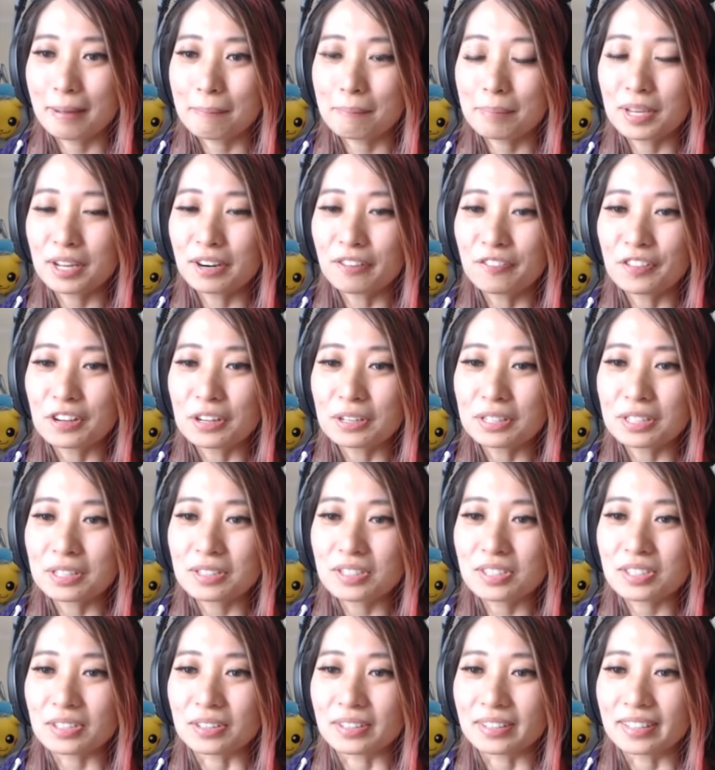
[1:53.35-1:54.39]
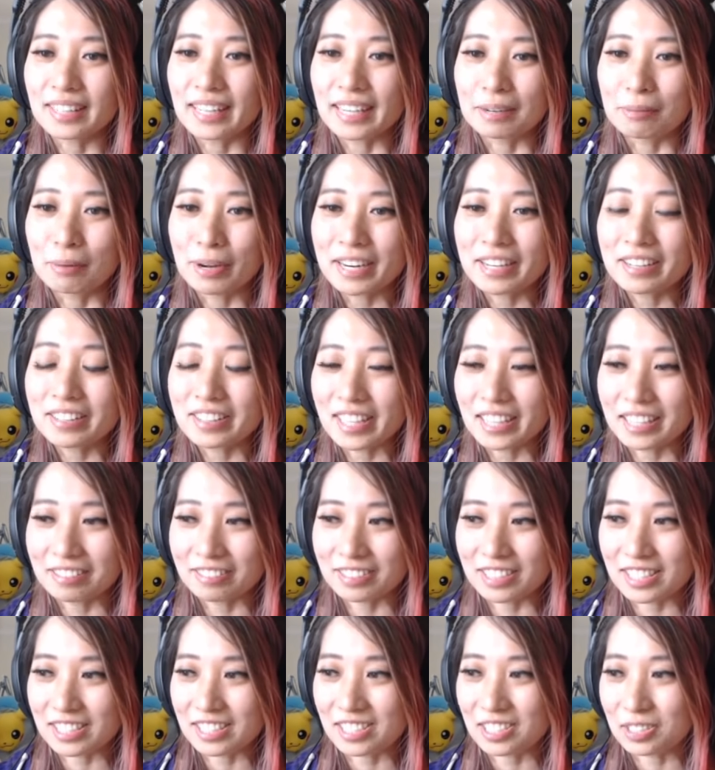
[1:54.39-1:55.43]
Beautiful new suit. Lee, what do you think
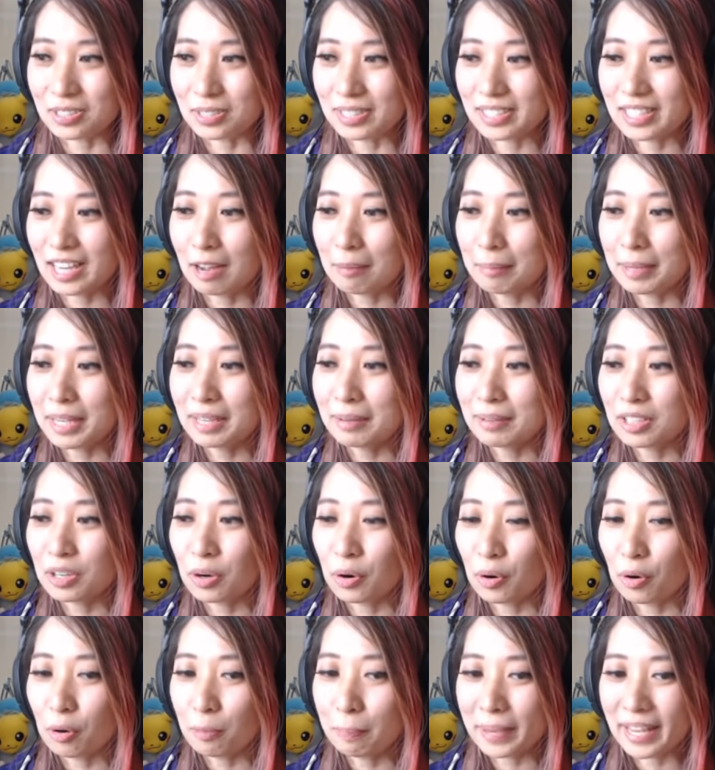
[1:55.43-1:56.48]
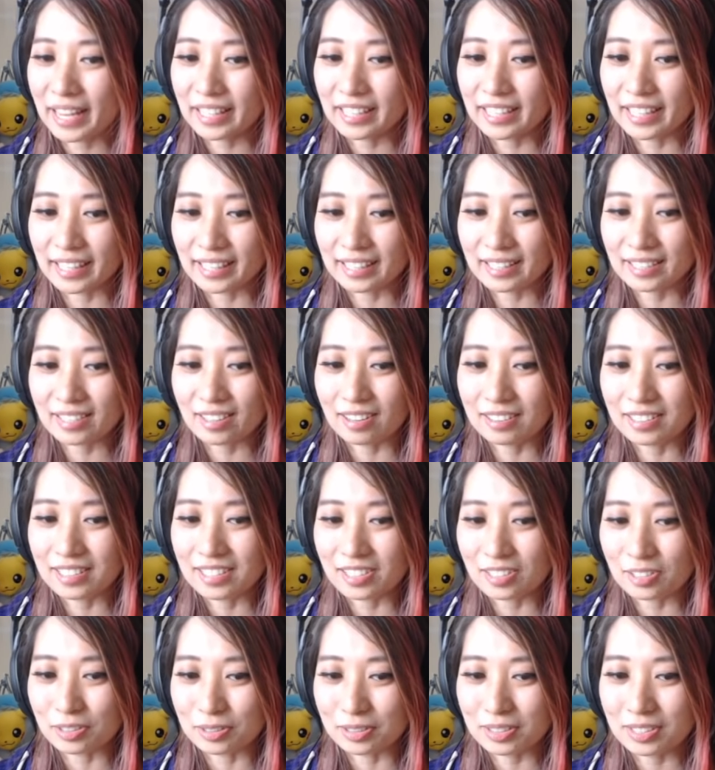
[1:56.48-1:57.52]
of the suit? Tell me your opinions on the
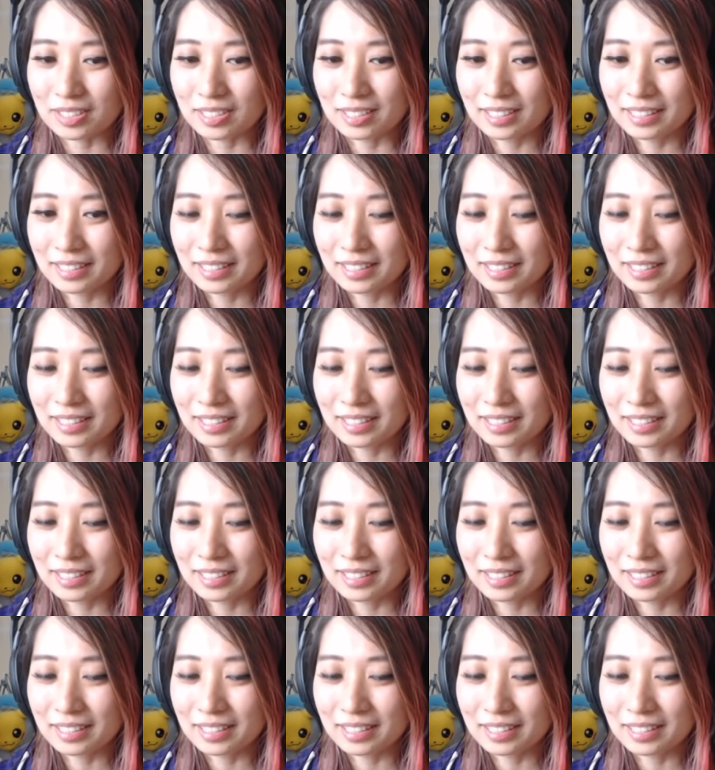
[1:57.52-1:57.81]
suit.